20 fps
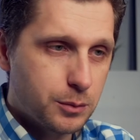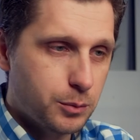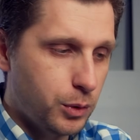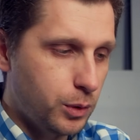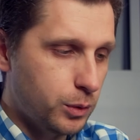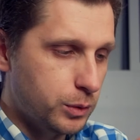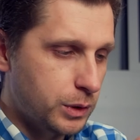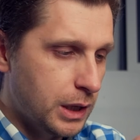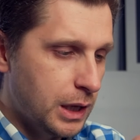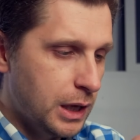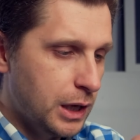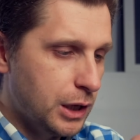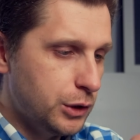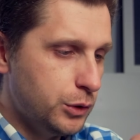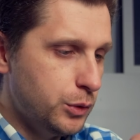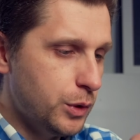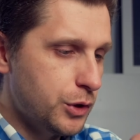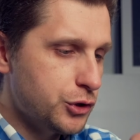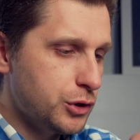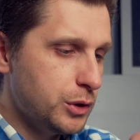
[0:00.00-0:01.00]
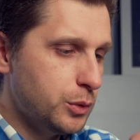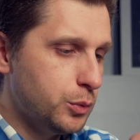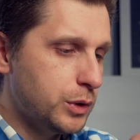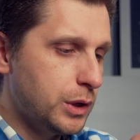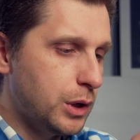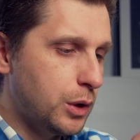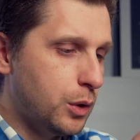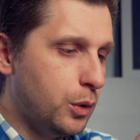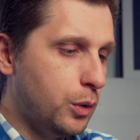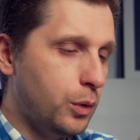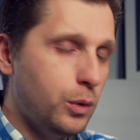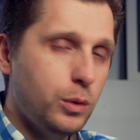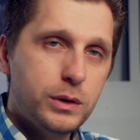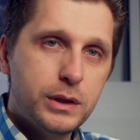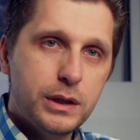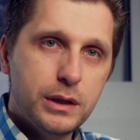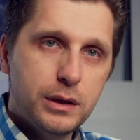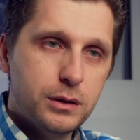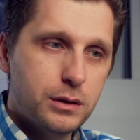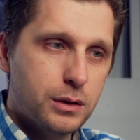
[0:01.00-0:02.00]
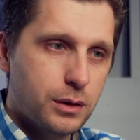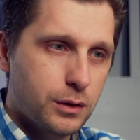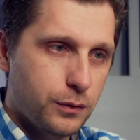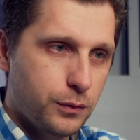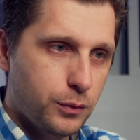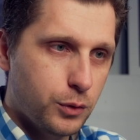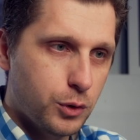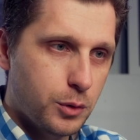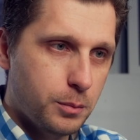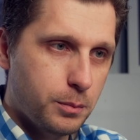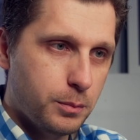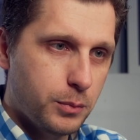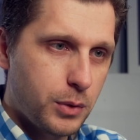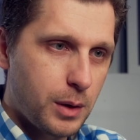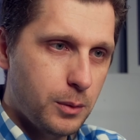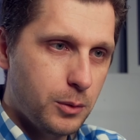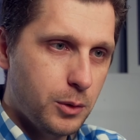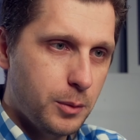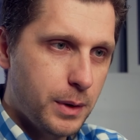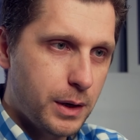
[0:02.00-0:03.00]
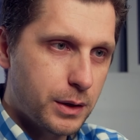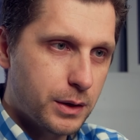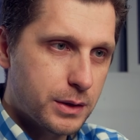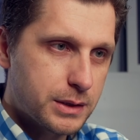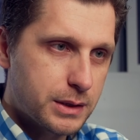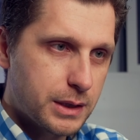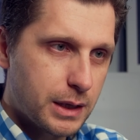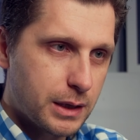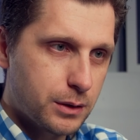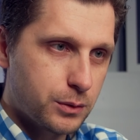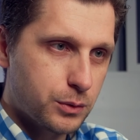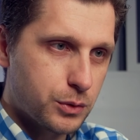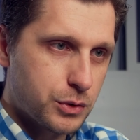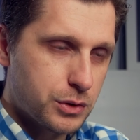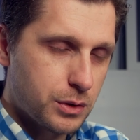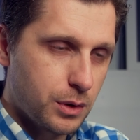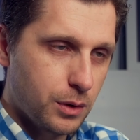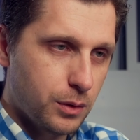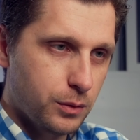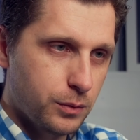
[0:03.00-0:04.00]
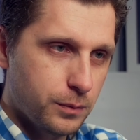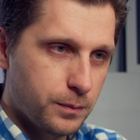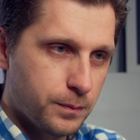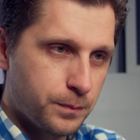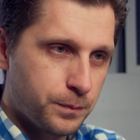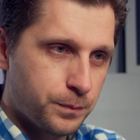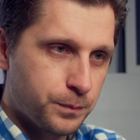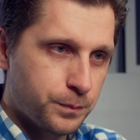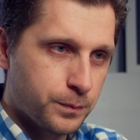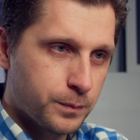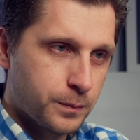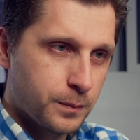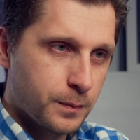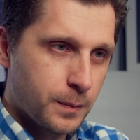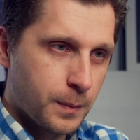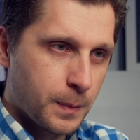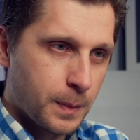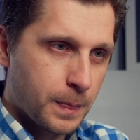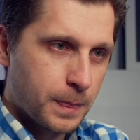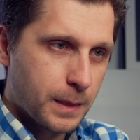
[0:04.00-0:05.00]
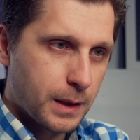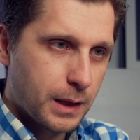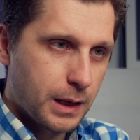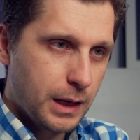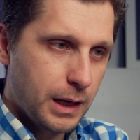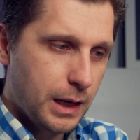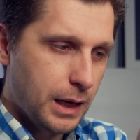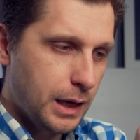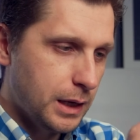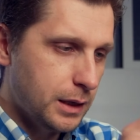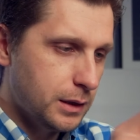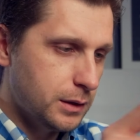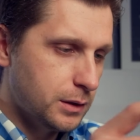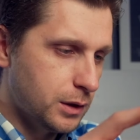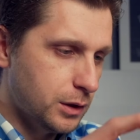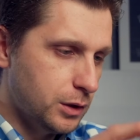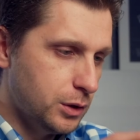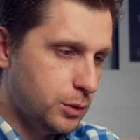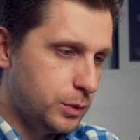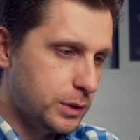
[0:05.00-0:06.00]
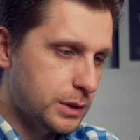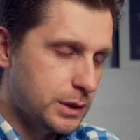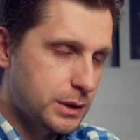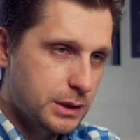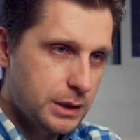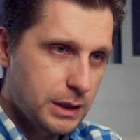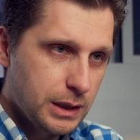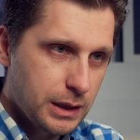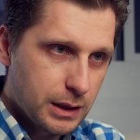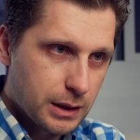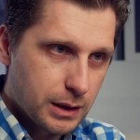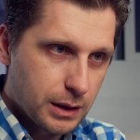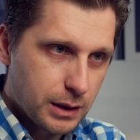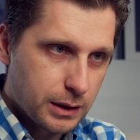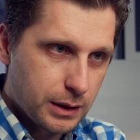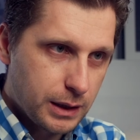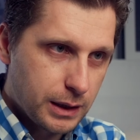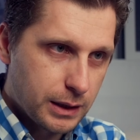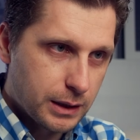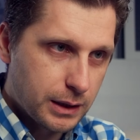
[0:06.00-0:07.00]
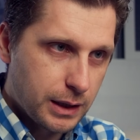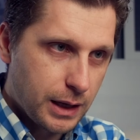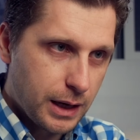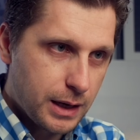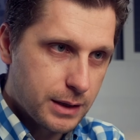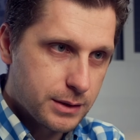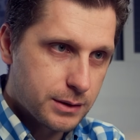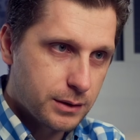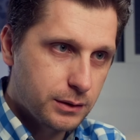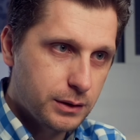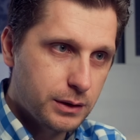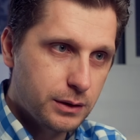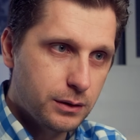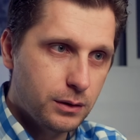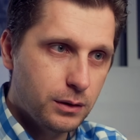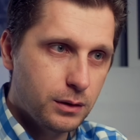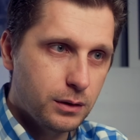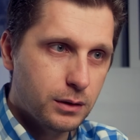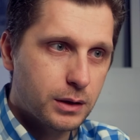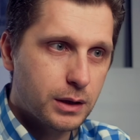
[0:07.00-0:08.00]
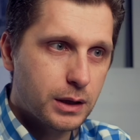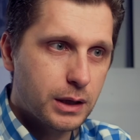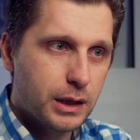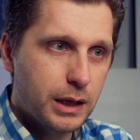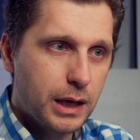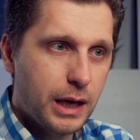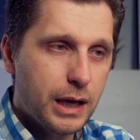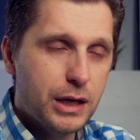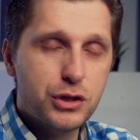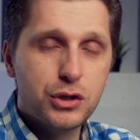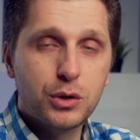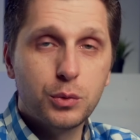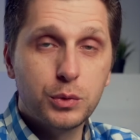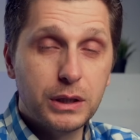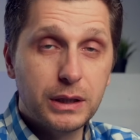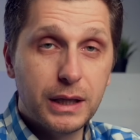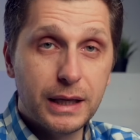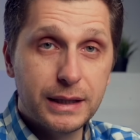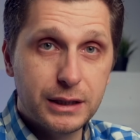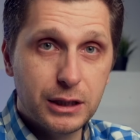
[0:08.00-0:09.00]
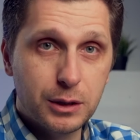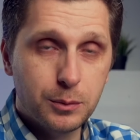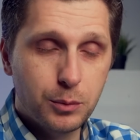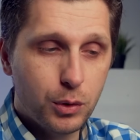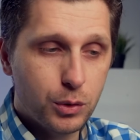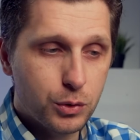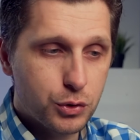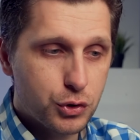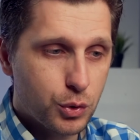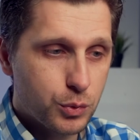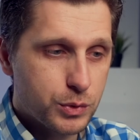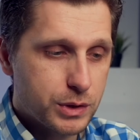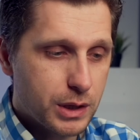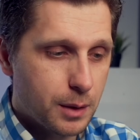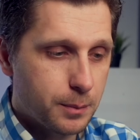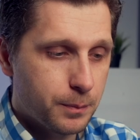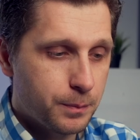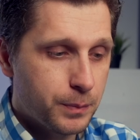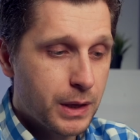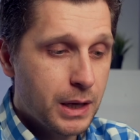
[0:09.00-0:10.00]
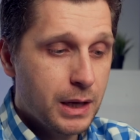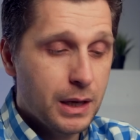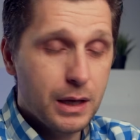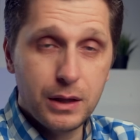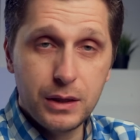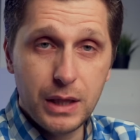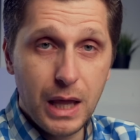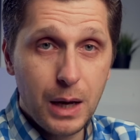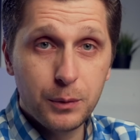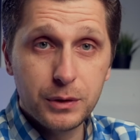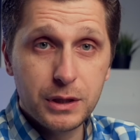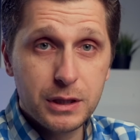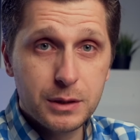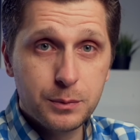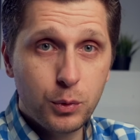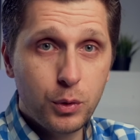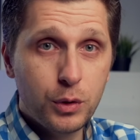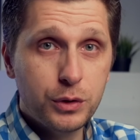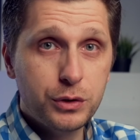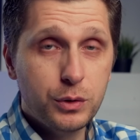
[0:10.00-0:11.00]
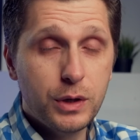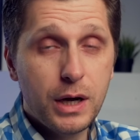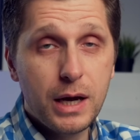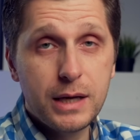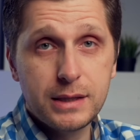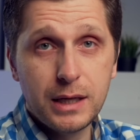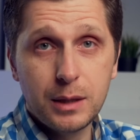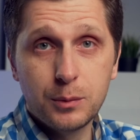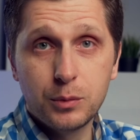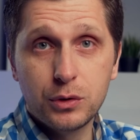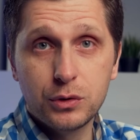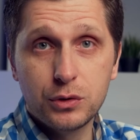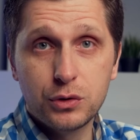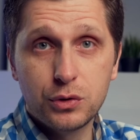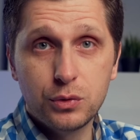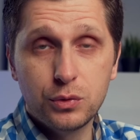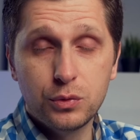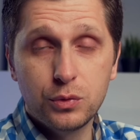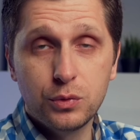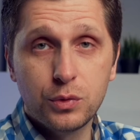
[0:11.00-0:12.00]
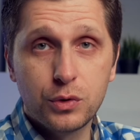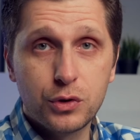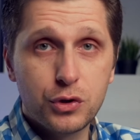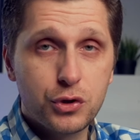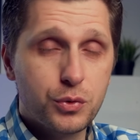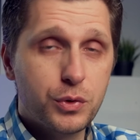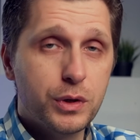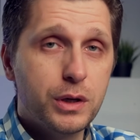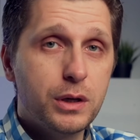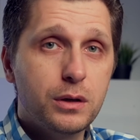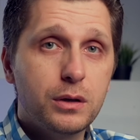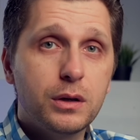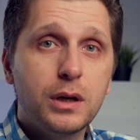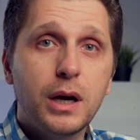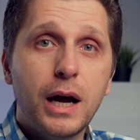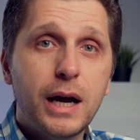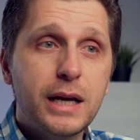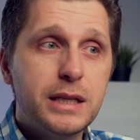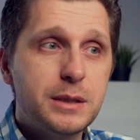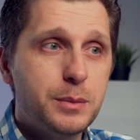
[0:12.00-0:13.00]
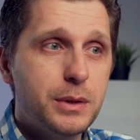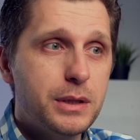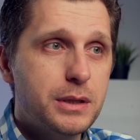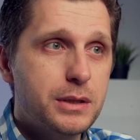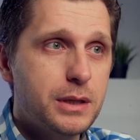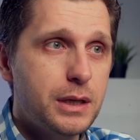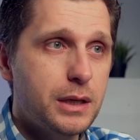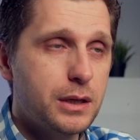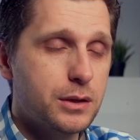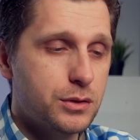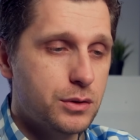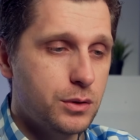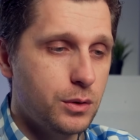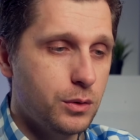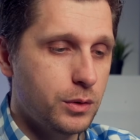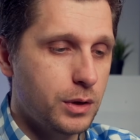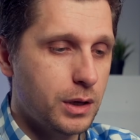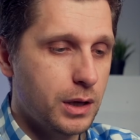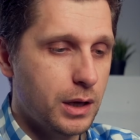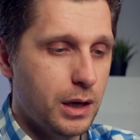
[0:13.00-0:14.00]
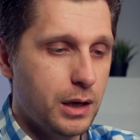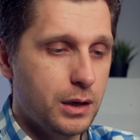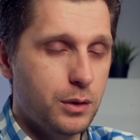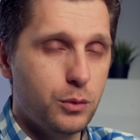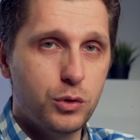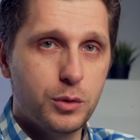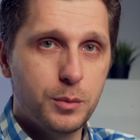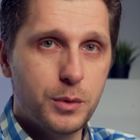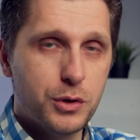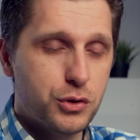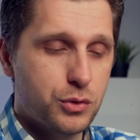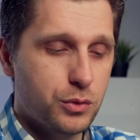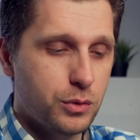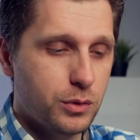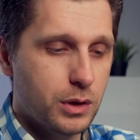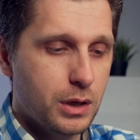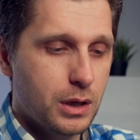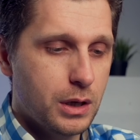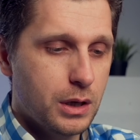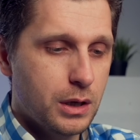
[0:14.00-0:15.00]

bolt. You actually want to hold it for probably about a second or so, and you will see that it has a little H with a lightning bolt shows up. Now at this point you guys able to trigger high-speed sync. So I want to make sure